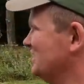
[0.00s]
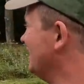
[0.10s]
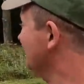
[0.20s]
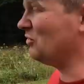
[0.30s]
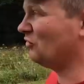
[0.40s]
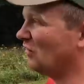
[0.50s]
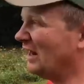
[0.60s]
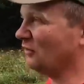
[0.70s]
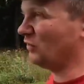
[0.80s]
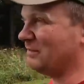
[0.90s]
time.
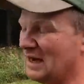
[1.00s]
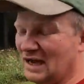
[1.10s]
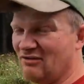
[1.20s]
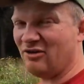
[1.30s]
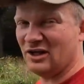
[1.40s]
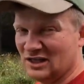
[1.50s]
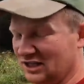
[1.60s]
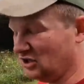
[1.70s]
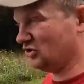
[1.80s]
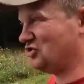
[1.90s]
Right, we might have a
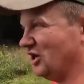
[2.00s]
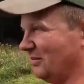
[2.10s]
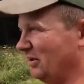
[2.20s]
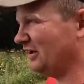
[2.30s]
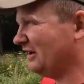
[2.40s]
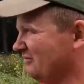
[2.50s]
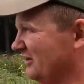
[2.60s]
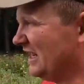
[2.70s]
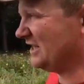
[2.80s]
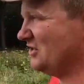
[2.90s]
little job for
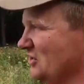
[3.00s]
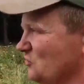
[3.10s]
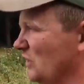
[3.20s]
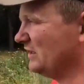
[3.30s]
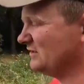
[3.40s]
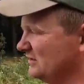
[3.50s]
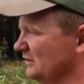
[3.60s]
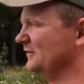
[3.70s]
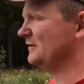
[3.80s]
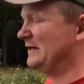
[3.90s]
Nigel as well, so
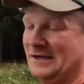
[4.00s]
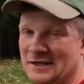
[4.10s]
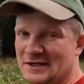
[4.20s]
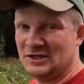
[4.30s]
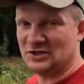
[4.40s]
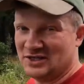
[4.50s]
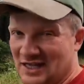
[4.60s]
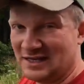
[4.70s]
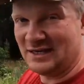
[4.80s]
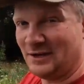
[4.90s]
we'll see
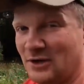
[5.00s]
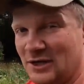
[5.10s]
that now.